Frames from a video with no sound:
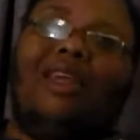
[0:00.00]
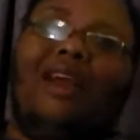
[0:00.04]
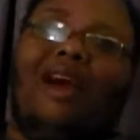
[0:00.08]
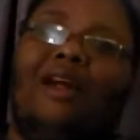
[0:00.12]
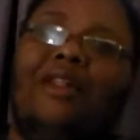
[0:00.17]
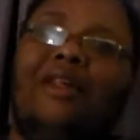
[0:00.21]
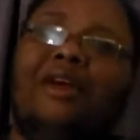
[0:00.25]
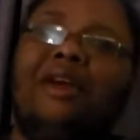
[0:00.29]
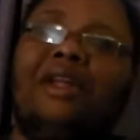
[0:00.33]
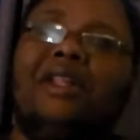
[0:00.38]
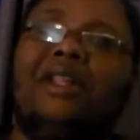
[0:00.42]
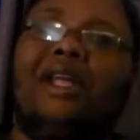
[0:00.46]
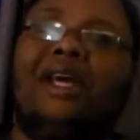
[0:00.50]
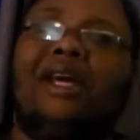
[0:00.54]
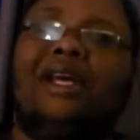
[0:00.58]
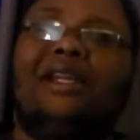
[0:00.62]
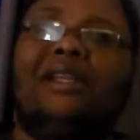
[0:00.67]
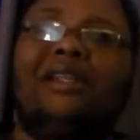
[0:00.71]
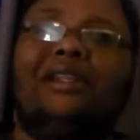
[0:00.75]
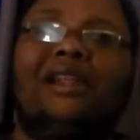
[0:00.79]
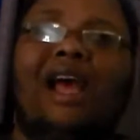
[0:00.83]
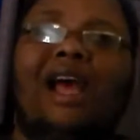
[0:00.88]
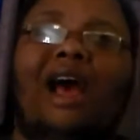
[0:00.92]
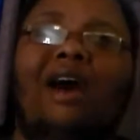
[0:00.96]
think
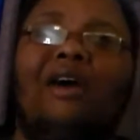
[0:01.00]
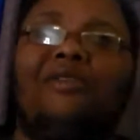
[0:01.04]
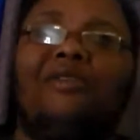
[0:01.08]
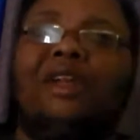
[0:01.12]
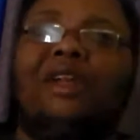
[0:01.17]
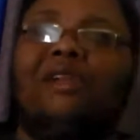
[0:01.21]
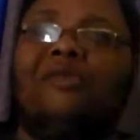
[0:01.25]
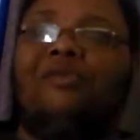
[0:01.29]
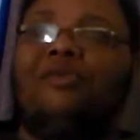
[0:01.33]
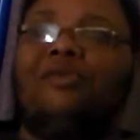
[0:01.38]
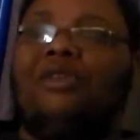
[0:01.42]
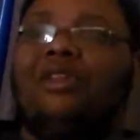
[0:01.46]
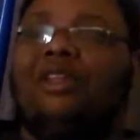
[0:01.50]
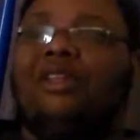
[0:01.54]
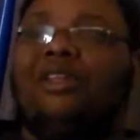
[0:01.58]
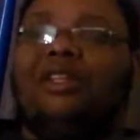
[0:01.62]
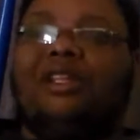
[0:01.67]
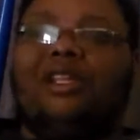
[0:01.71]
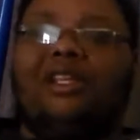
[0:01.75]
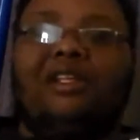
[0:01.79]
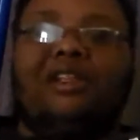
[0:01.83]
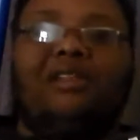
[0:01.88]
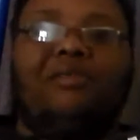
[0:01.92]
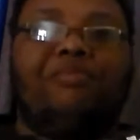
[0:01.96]
like now they really
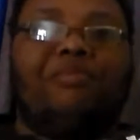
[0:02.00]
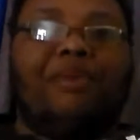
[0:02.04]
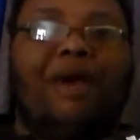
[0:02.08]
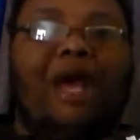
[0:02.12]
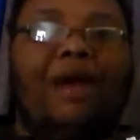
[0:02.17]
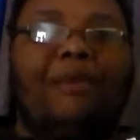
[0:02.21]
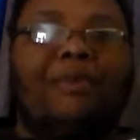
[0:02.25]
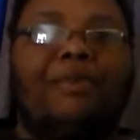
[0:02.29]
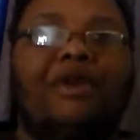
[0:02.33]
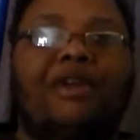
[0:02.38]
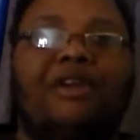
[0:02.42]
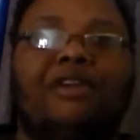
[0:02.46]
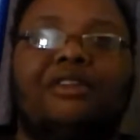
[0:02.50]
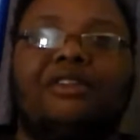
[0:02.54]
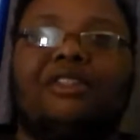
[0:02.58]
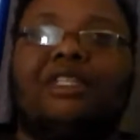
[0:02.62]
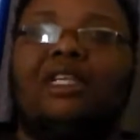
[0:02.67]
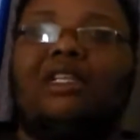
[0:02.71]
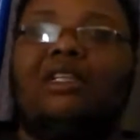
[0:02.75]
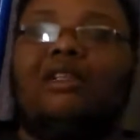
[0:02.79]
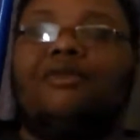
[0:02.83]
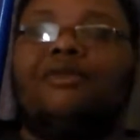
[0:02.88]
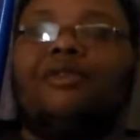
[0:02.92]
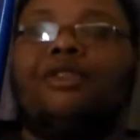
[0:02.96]
need Batman on
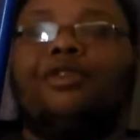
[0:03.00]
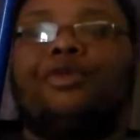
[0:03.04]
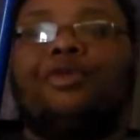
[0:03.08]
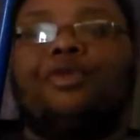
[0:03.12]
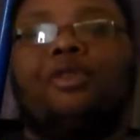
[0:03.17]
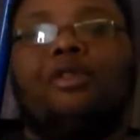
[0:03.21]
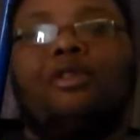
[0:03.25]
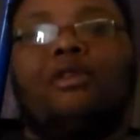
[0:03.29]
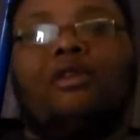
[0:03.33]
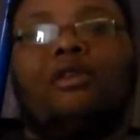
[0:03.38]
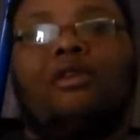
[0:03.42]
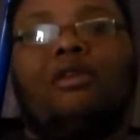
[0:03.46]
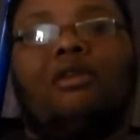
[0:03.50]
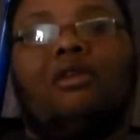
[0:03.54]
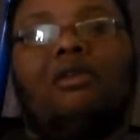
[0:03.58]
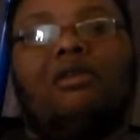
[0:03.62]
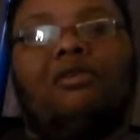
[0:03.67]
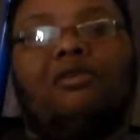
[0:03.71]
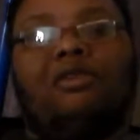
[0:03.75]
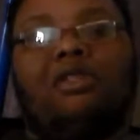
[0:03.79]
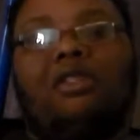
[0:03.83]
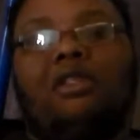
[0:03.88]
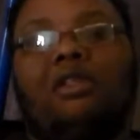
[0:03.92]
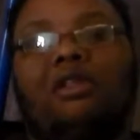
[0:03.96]
television,
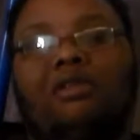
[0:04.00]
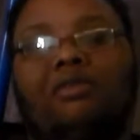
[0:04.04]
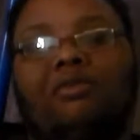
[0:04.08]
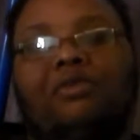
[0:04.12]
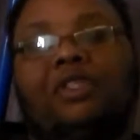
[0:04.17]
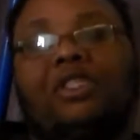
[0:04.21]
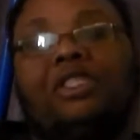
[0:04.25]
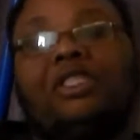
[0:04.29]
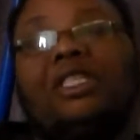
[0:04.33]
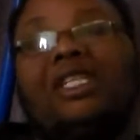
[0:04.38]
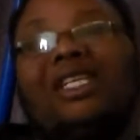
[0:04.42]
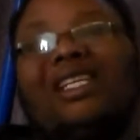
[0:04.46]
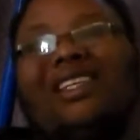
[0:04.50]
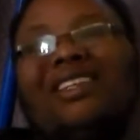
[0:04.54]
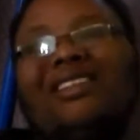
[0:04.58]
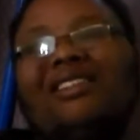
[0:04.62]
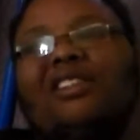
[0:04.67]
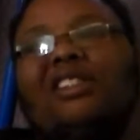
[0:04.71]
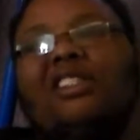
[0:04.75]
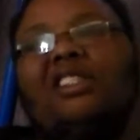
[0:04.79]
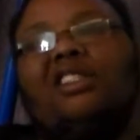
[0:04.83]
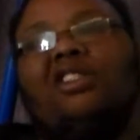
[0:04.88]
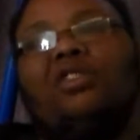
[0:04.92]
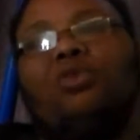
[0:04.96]
and
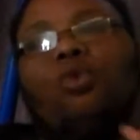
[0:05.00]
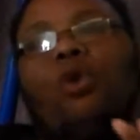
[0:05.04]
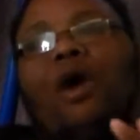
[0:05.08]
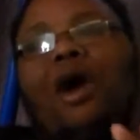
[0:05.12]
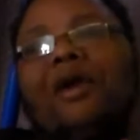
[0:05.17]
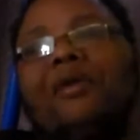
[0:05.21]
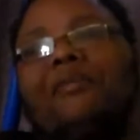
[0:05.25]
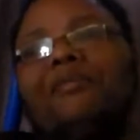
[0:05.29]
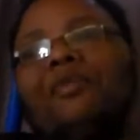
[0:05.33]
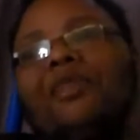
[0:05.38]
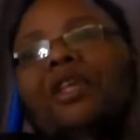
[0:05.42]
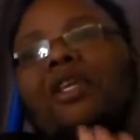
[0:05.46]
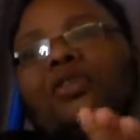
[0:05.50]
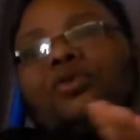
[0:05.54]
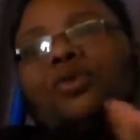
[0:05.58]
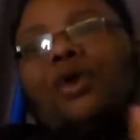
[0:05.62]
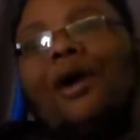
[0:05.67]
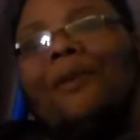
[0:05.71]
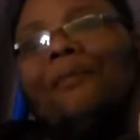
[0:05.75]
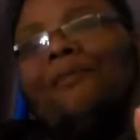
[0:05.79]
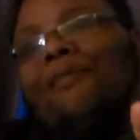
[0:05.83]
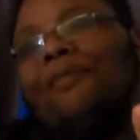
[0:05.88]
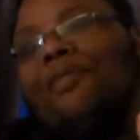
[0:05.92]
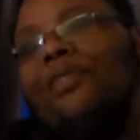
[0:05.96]
here's why.
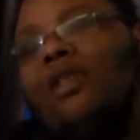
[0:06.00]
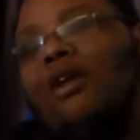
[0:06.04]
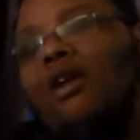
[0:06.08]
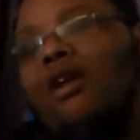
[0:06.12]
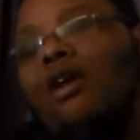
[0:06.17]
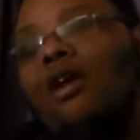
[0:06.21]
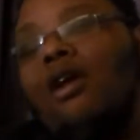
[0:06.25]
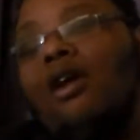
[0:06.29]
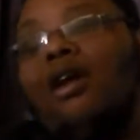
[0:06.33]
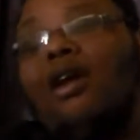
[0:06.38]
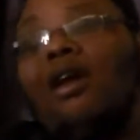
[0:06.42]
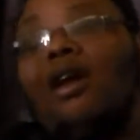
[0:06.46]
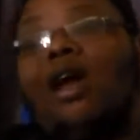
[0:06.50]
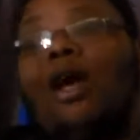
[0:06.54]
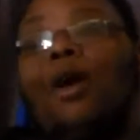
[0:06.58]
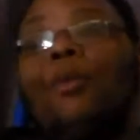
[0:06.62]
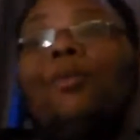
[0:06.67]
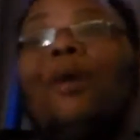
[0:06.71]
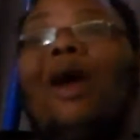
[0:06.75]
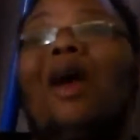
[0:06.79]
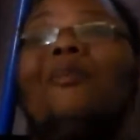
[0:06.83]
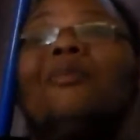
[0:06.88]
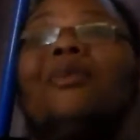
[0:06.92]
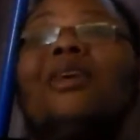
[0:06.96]

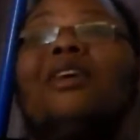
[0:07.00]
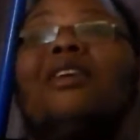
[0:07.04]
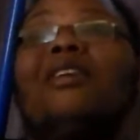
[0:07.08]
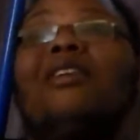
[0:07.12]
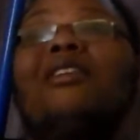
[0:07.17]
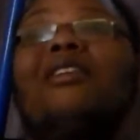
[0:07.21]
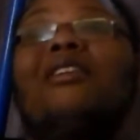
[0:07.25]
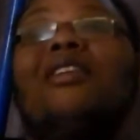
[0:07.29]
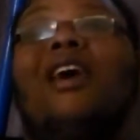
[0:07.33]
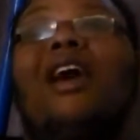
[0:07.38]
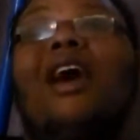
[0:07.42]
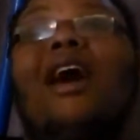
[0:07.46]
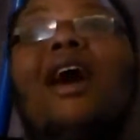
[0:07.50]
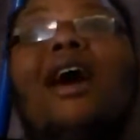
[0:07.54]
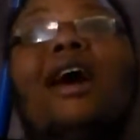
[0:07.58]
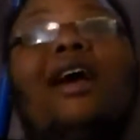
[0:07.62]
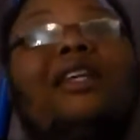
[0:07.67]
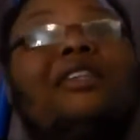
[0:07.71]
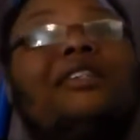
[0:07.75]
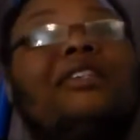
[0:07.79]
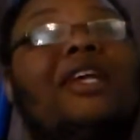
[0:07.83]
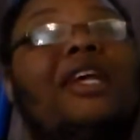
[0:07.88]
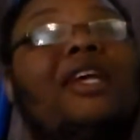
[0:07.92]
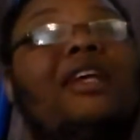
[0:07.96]
Batman
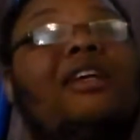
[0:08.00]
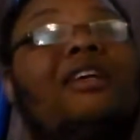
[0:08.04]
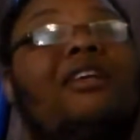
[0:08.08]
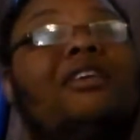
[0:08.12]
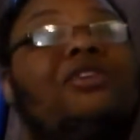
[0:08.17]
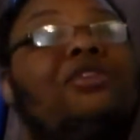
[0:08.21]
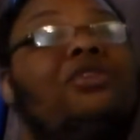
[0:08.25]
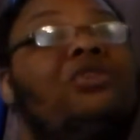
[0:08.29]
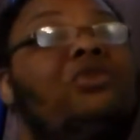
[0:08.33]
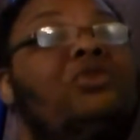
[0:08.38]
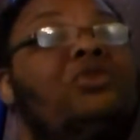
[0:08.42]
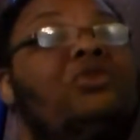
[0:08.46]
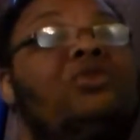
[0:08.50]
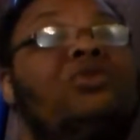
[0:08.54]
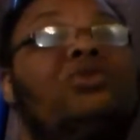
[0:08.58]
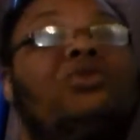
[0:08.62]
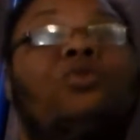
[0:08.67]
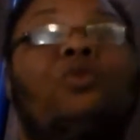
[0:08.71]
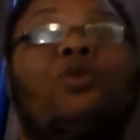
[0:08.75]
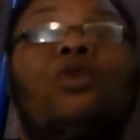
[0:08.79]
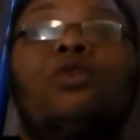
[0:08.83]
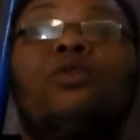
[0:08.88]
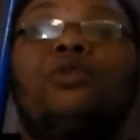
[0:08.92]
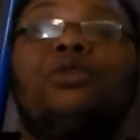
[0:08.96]
has like a huge
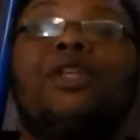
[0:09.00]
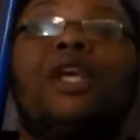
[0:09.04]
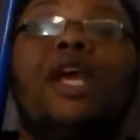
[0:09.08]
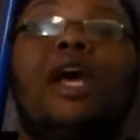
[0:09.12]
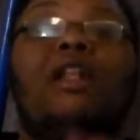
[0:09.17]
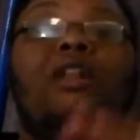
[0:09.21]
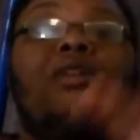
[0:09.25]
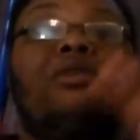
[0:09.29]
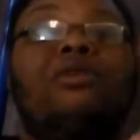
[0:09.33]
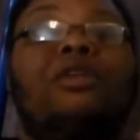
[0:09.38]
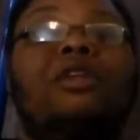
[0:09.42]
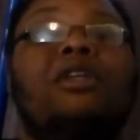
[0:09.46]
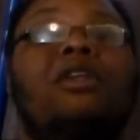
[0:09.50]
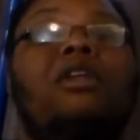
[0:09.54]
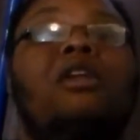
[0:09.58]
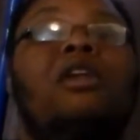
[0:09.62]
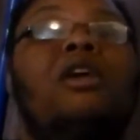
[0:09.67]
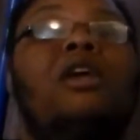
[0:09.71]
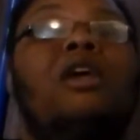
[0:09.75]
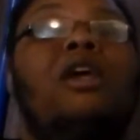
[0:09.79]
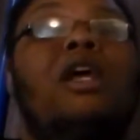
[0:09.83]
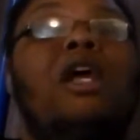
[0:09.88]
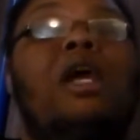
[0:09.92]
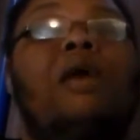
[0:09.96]
rogues gallery,
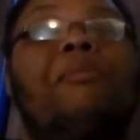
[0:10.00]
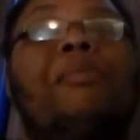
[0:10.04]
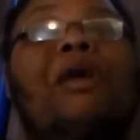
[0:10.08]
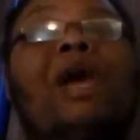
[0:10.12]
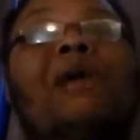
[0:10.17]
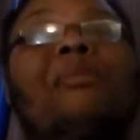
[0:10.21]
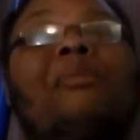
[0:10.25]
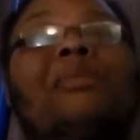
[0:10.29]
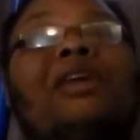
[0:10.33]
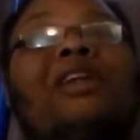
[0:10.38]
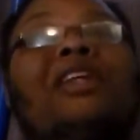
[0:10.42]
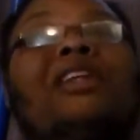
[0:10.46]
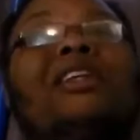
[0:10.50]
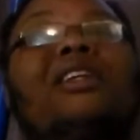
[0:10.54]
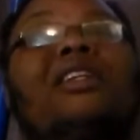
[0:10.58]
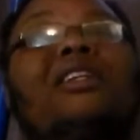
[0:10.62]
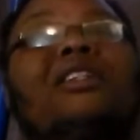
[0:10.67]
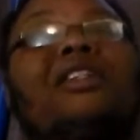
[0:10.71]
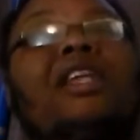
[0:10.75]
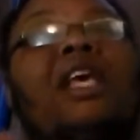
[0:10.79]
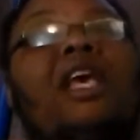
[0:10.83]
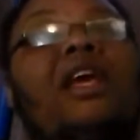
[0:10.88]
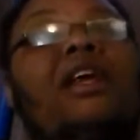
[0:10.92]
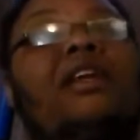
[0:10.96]
and Batman
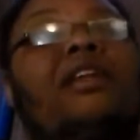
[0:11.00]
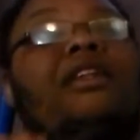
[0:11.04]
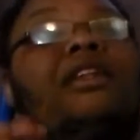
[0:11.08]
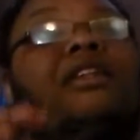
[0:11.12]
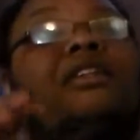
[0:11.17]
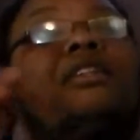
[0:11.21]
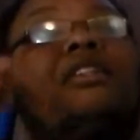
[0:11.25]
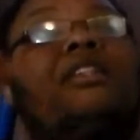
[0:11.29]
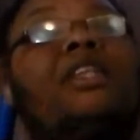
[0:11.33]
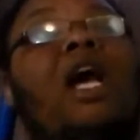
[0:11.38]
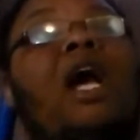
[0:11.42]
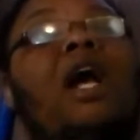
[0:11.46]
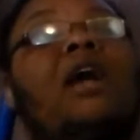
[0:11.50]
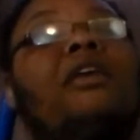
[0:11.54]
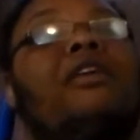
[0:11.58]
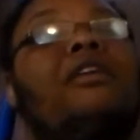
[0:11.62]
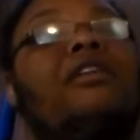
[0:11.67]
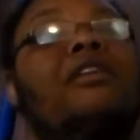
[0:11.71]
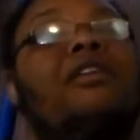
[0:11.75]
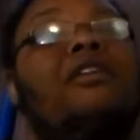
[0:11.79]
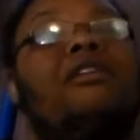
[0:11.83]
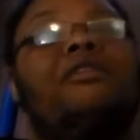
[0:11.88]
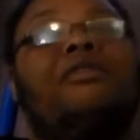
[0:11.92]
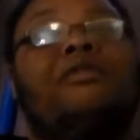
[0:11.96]
is a
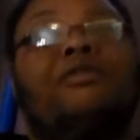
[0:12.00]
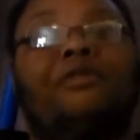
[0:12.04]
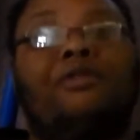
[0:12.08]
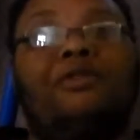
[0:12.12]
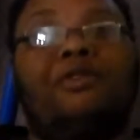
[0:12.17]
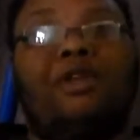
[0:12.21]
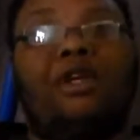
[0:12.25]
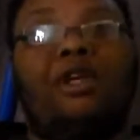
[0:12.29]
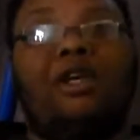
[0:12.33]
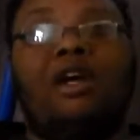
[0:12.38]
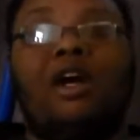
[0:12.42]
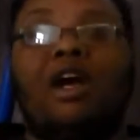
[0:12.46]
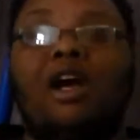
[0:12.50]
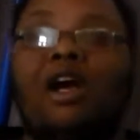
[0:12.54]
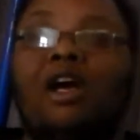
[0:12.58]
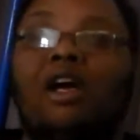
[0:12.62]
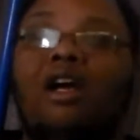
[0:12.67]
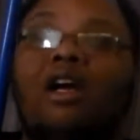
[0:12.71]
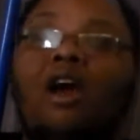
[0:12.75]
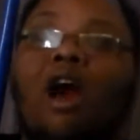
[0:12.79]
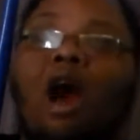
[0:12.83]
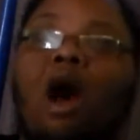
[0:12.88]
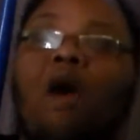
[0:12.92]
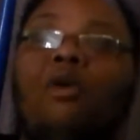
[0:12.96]
detective
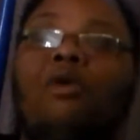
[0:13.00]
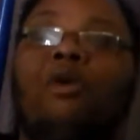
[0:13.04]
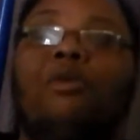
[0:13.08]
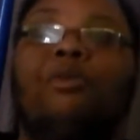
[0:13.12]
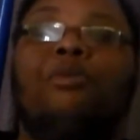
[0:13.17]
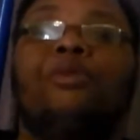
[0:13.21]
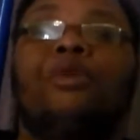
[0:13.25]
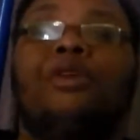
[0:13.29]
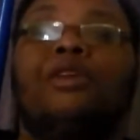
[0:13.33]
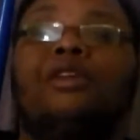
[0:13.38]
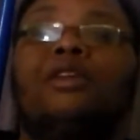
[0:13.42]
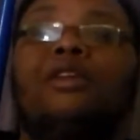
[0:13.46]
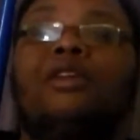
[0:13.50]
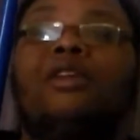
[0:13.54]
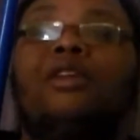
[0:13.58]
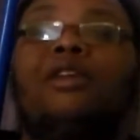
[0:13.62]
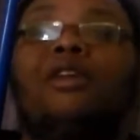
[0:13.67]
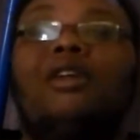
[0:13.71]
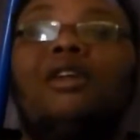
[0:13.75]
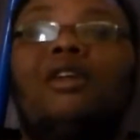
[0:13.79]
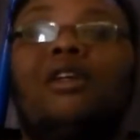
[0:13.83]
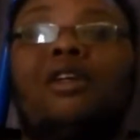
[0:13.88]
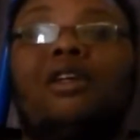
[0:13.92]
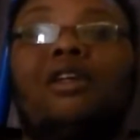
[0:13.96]
comic book.
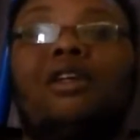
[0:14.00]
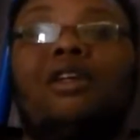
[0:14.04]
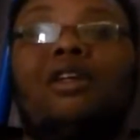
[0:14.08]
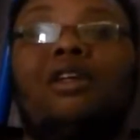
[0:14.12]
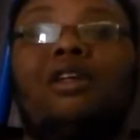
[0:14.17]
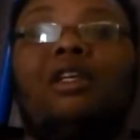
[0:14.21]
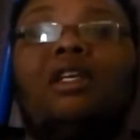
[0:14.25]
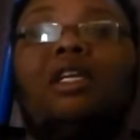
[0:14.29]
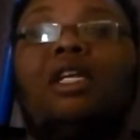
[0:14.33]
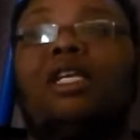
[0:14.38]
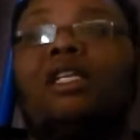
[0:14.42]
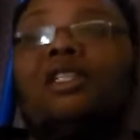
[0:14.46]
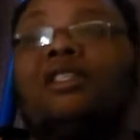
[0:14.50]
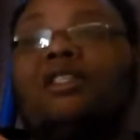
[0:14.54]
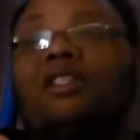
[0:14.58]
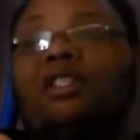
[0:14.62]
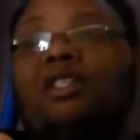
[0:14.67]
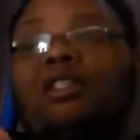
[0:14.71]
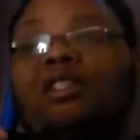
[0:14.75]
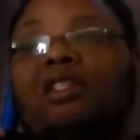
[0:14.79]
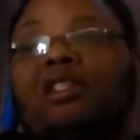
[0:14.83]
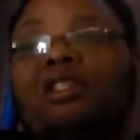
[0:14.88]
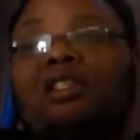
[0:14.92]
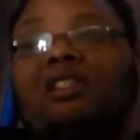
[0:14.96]
He is
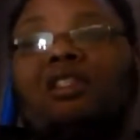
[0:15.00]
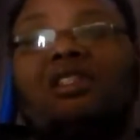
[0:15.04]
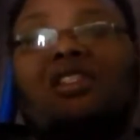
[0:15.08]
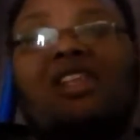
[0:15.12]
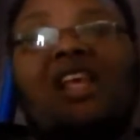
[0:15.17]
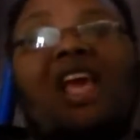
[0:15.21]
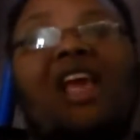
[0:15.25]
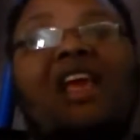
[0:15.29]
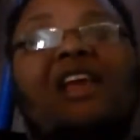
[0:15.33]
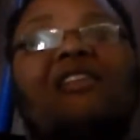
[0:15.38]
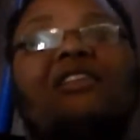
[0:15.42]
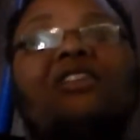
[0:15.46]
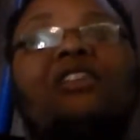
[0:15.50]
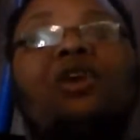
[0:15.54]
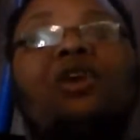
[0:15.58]
a